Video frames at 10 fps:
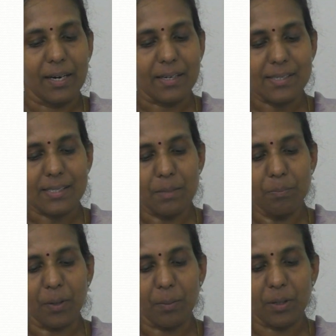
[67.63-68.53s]
It is
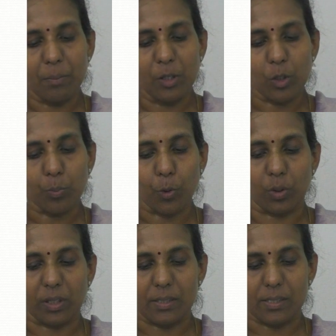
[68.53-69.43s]
impermeable to
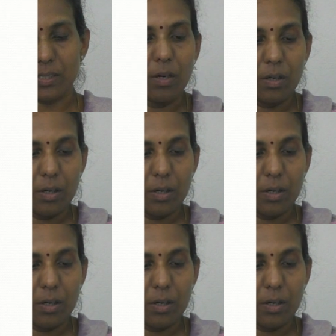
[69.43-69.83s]
proteins.